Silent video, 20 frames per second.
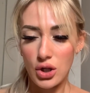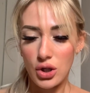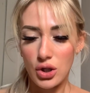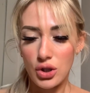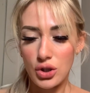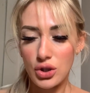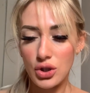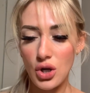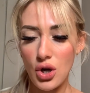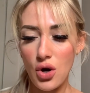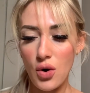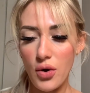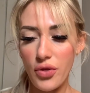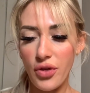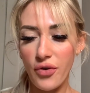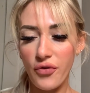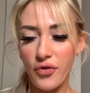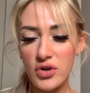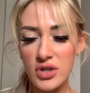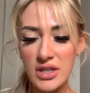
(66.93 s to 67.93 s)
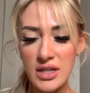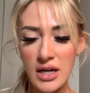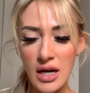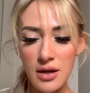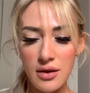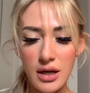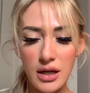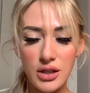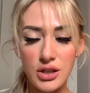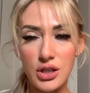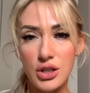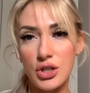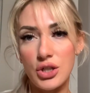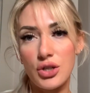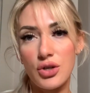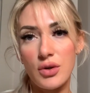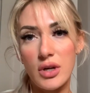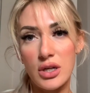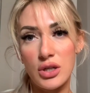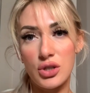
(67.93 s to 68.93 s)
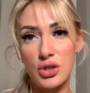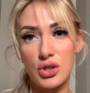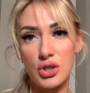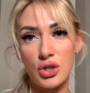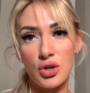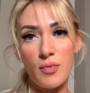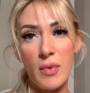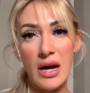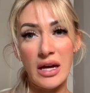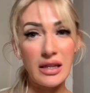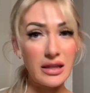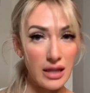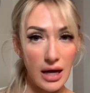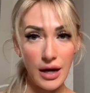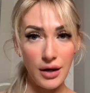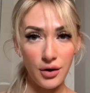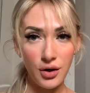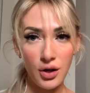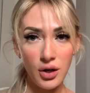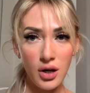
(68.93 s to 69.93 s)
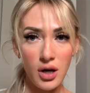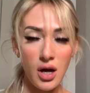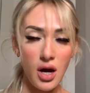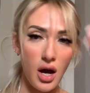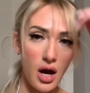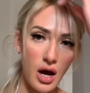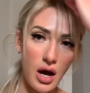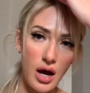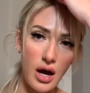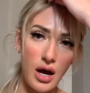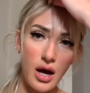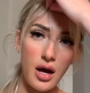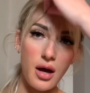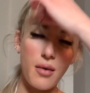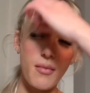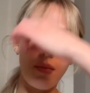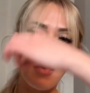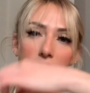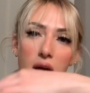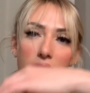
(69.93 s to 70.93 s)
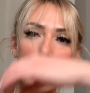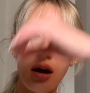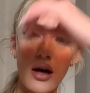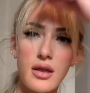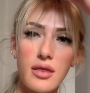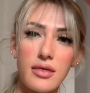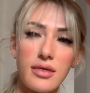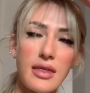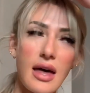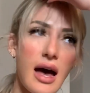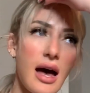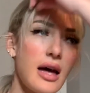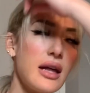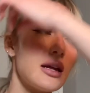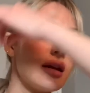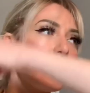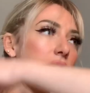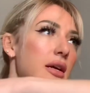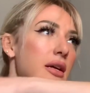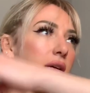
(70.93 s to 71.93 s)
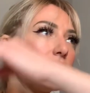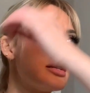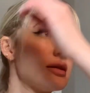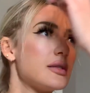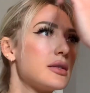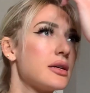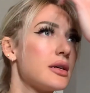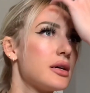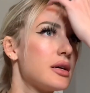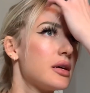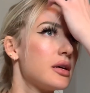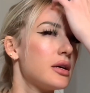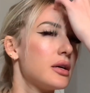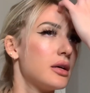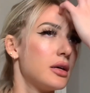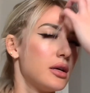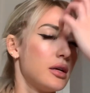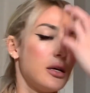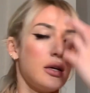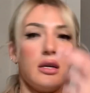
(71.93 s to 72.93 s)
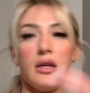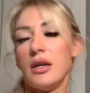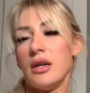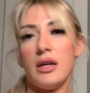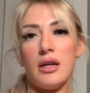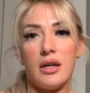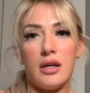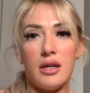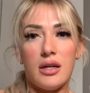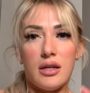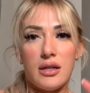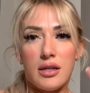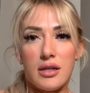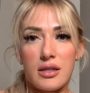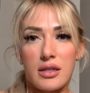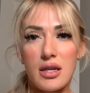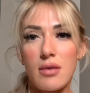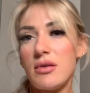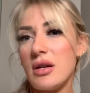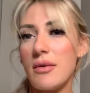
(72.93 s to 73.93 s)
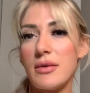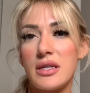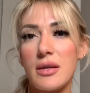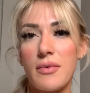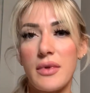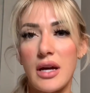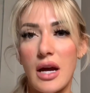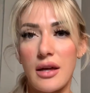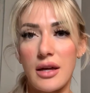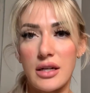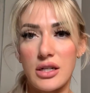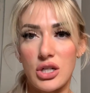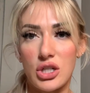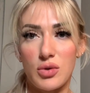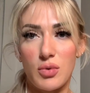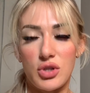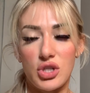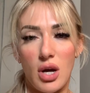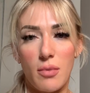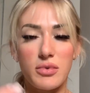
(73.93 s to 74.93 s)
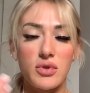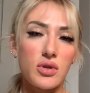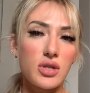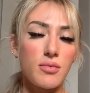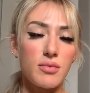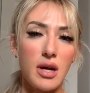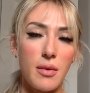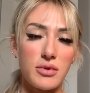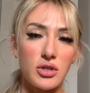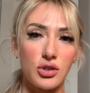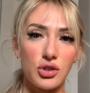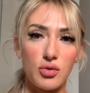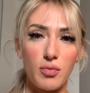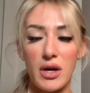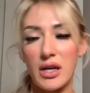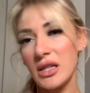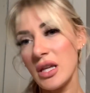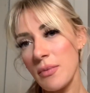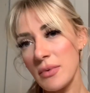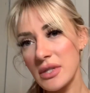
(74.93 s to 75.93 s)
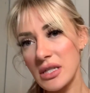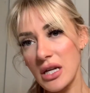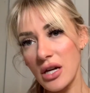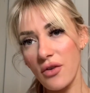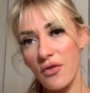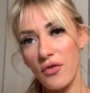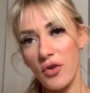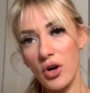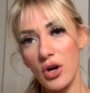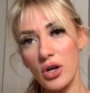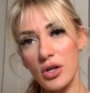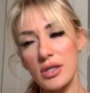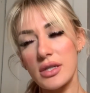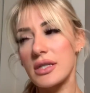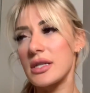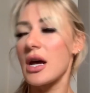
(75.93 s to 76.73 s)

So the first thing I like to do is do my liner. That is sometimes something I like to switch up. So sometimes I'll do my lipstick first,